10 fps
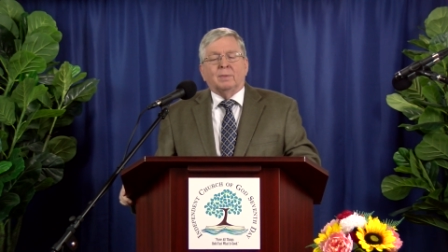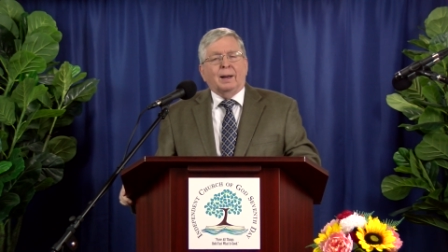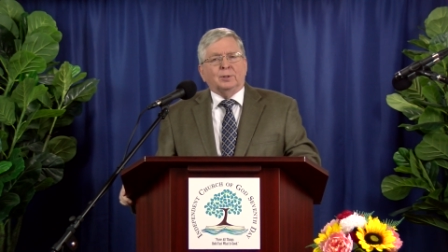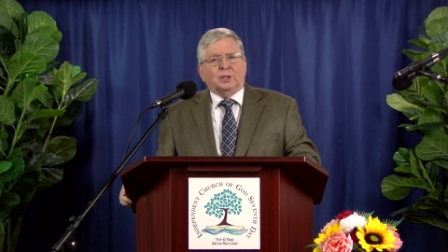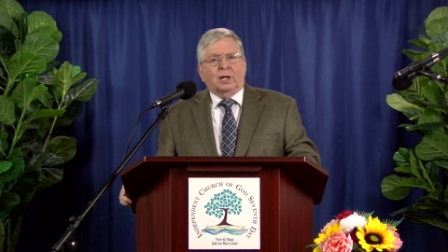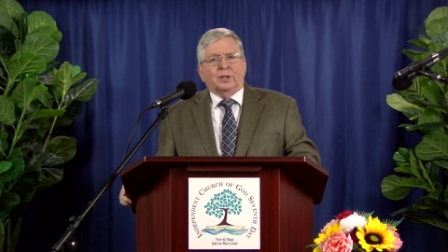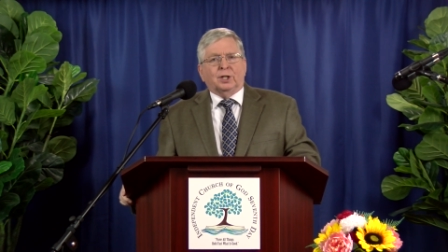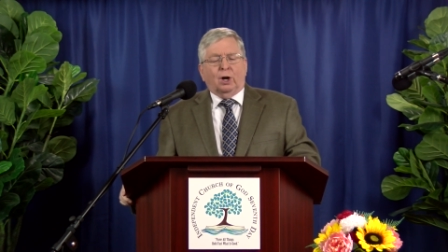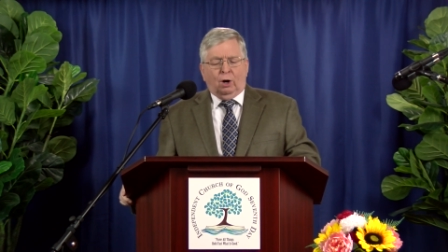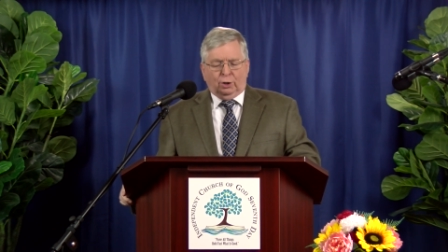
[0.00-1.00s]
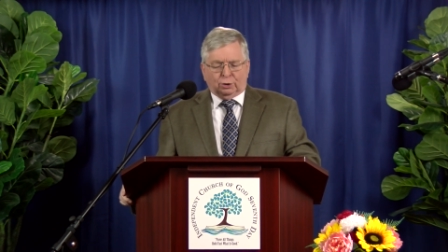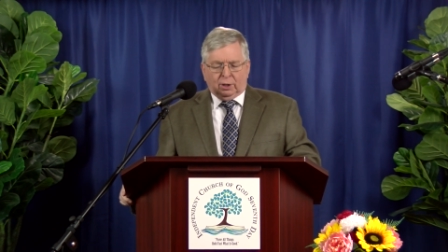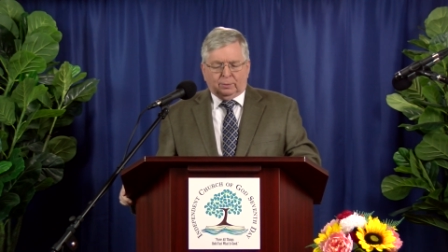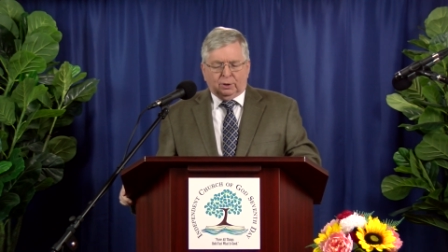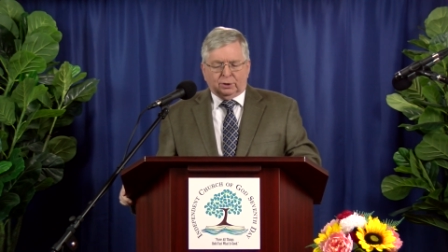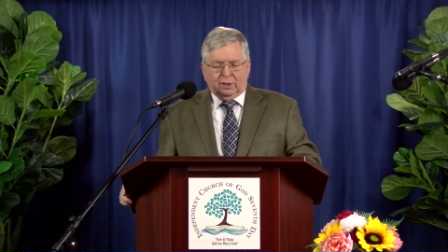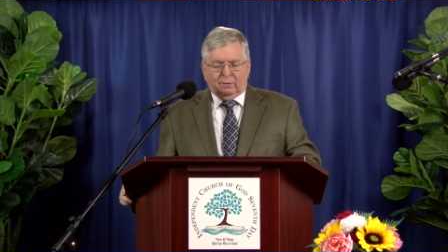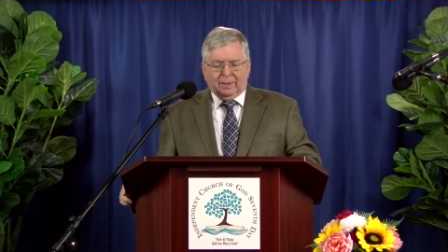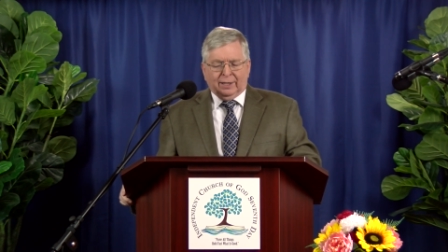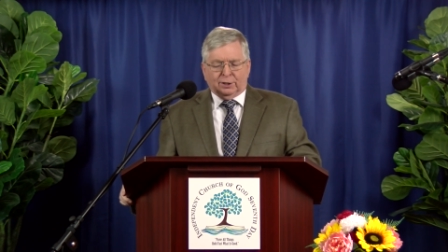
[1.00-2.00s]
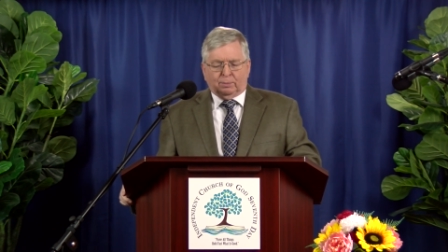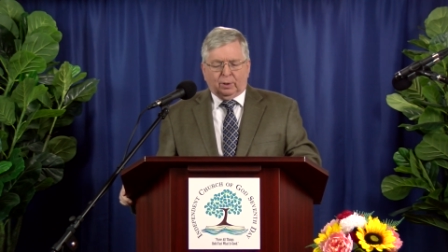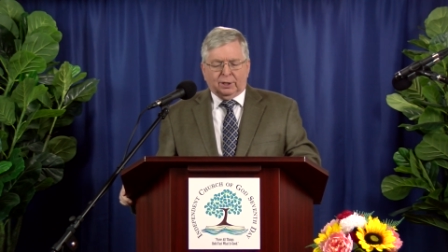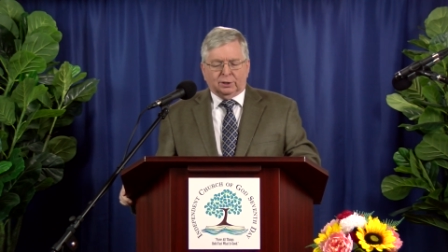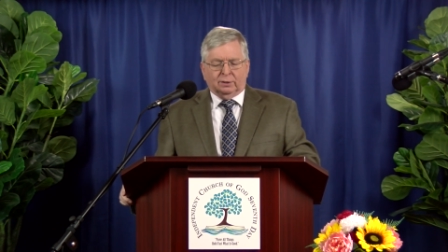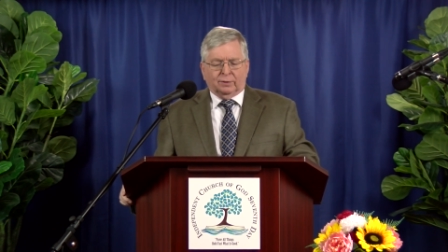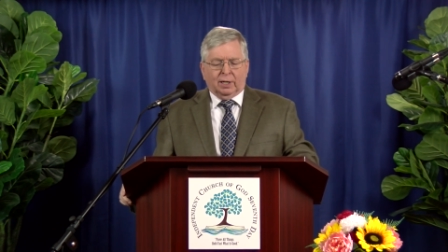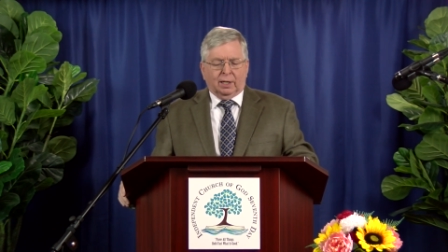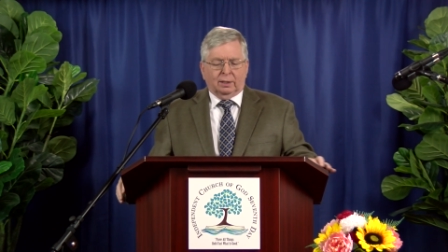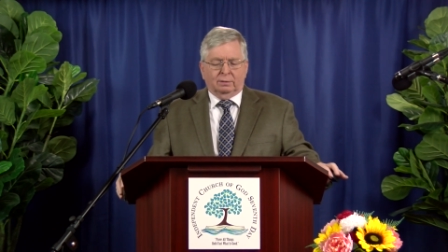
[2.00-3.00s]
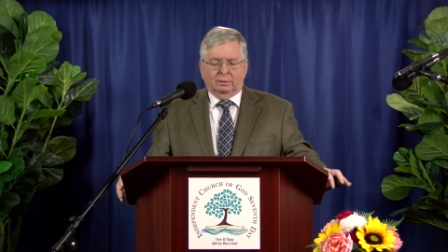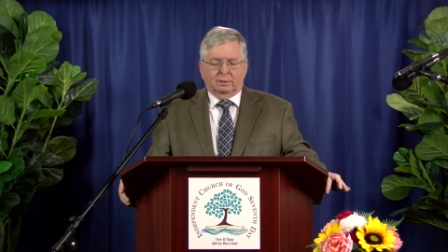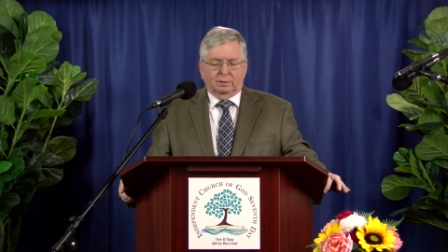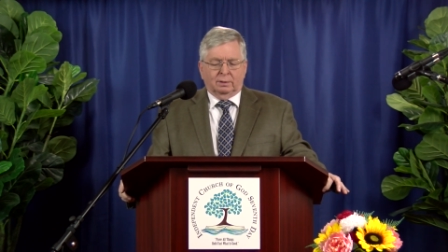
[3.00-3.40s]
Bibles tell us that all Scripture is given by inspiration of God